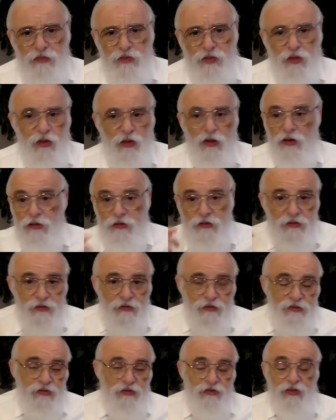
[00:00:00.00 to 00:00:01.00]
Or
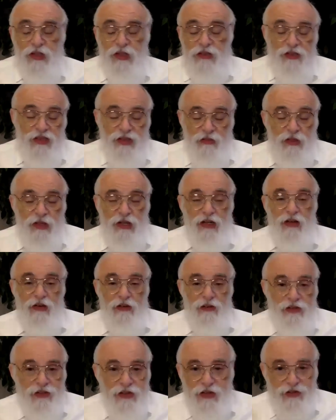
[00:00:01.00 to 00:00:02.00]
not somebody
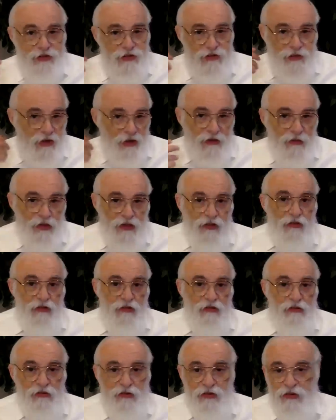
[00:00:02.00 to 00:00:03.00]
else, just not with
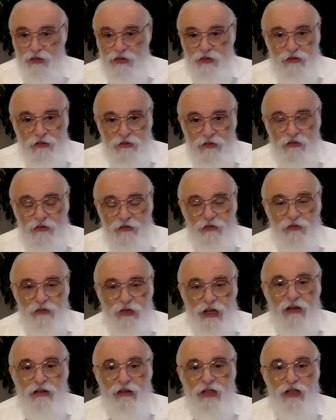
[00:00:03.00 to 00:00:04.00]
you, just
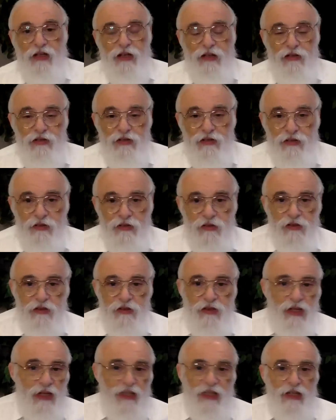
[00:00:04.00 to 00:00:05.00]
out to lunch.
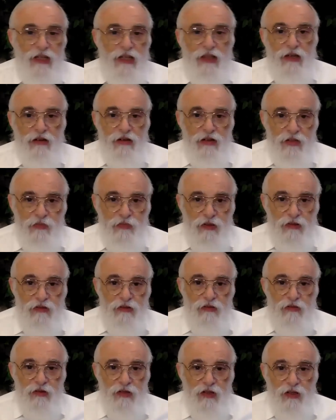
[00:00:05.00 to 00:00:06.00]
Anything else but
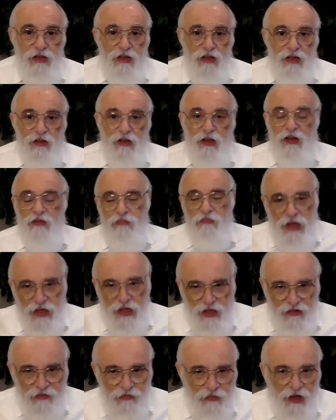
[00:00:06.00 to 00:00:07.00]
you. Not a
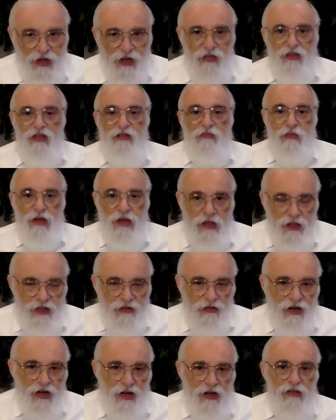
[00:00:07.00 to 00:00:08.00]
meeting of minds, not a meeting
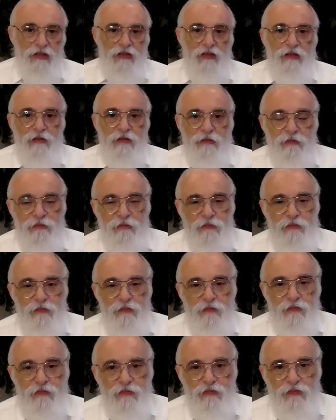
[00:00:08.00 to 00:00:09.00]
of hearts.
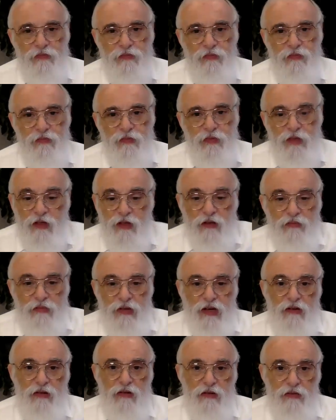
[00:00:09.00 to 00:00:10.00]
You're not
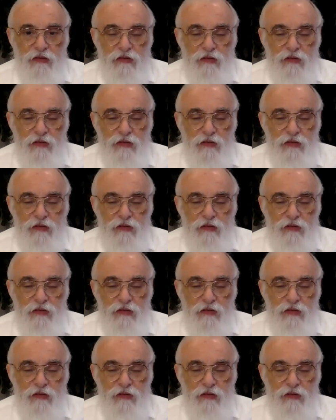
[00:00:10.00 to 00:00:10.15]
married.